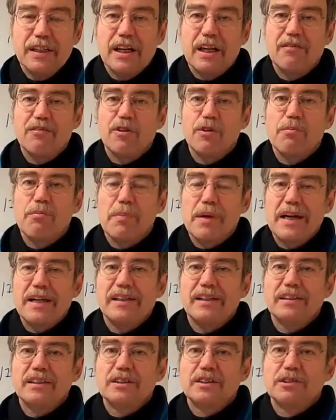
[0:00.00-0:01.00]
and we
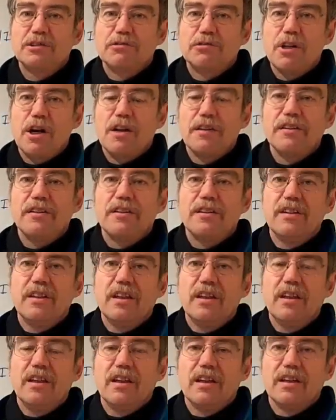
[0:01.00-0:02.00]
managed to run
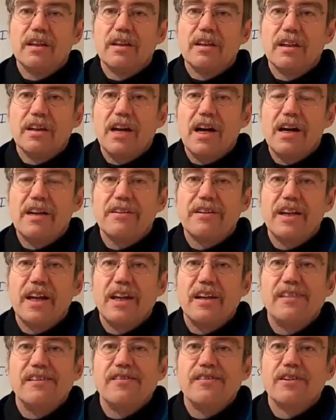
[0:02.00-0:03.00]
the ion
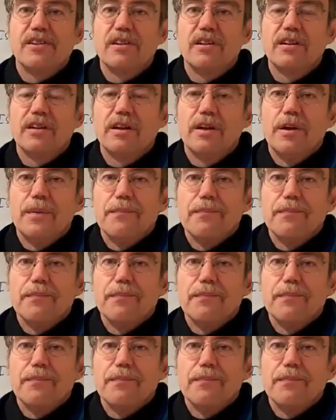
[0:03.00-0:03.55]
engine